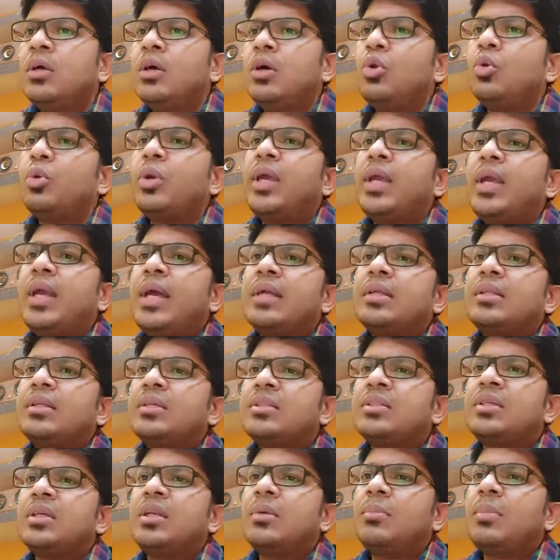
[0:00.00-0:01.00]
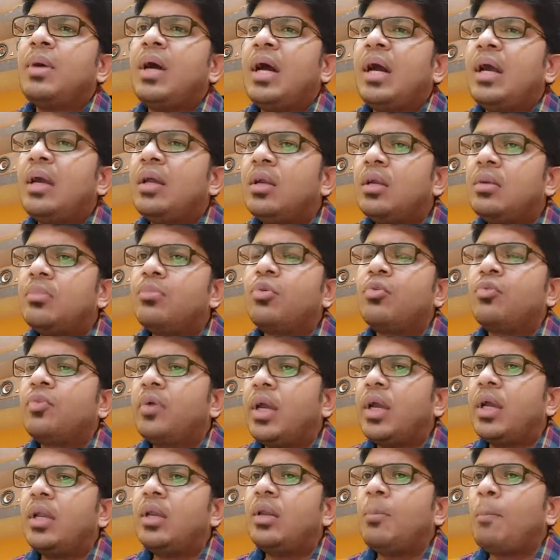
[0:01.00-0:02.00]
Looking at the serum iron
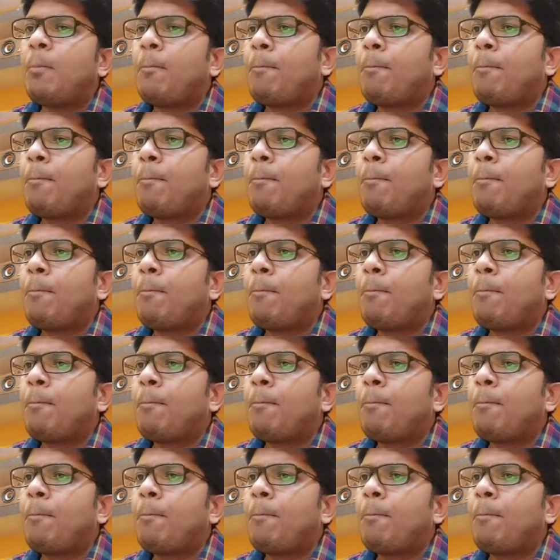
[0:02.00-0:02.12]
profile.